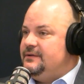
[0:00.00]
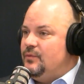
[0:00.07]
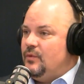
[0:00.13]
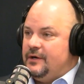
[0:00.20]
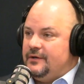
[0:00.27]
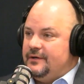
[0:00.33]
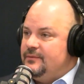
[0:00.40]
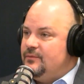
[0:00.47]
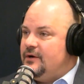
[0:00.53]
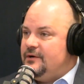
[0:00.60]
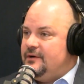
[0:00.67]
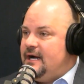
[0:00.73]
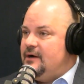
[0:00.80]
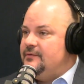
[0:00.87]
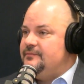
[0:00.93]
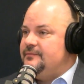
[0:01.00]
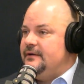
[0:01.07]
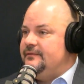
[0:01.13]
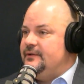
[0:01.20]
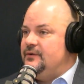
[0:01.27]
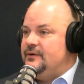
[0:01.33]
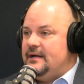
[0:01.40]
Water in, water out.
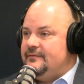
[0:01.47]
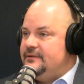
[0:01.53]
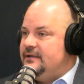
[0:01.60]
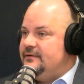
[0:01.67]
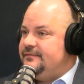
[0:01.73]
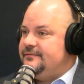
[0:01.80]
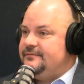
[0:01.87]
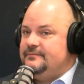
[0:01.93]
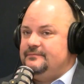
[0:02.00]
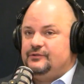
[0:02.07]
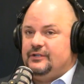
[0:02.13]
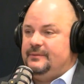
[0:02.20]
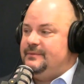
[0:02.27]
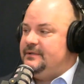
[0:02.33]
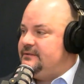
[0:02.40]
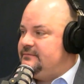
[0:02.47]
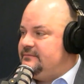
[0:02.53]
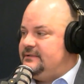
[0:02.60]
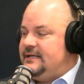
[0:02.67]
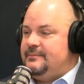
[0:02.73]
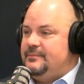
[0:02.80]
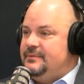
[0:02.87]
If you don't have enough treatment
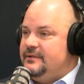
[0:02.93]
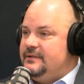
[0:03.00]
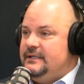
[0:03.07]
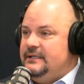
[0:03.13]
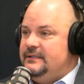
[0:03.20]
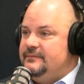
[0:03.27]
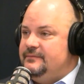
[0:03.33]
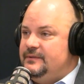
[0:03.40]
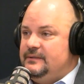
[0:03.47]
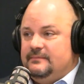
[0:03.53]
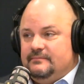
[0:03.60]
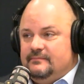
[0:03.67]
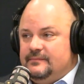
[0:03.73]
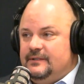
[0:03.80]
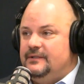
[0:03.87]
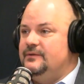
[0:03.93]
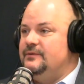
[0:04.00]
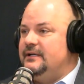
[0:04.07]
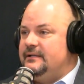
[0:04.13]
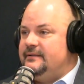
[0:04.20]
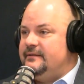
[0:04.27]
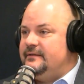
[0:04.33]
capability, you
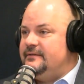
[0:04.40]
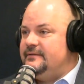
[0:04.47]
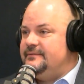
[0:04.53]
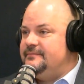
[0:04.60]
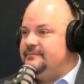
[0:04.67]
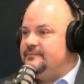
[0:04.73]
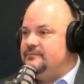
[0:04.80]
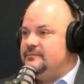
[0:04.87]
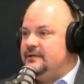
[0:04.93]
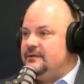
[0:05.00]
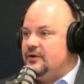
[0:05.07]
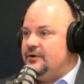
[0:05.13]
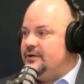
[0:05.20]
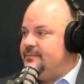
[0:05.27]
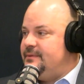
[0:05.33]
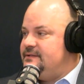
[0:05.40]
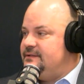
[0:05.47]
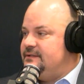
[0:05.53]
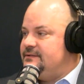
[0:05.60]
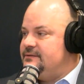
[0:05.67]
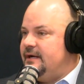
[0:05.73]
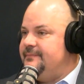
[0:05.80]
don't get to grow your
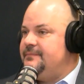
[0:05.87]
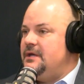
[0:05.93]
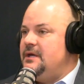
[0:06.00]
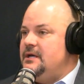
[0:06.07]
business, right?